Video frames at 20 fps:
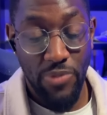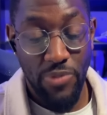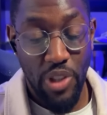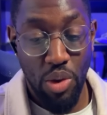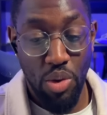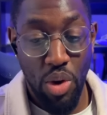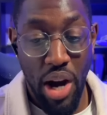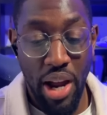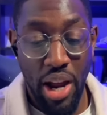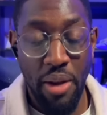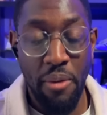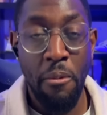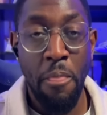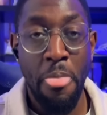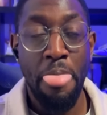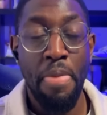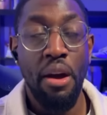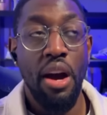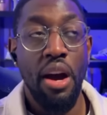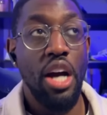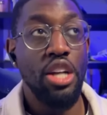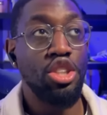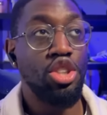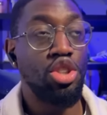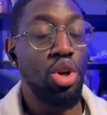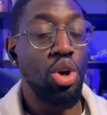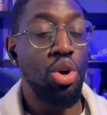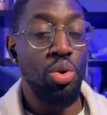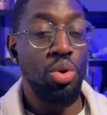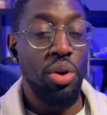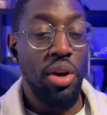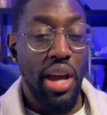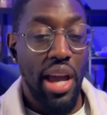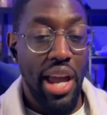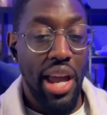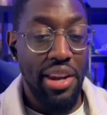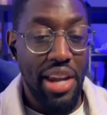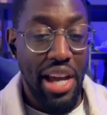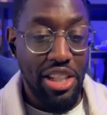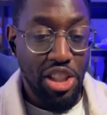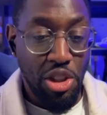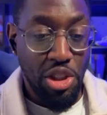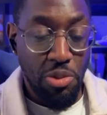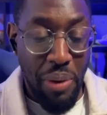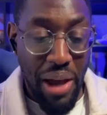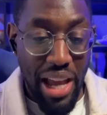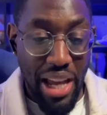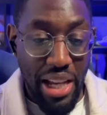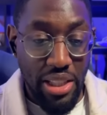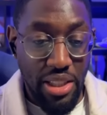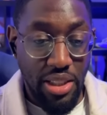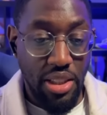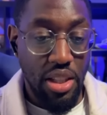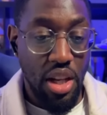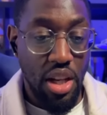Right? And so in that space,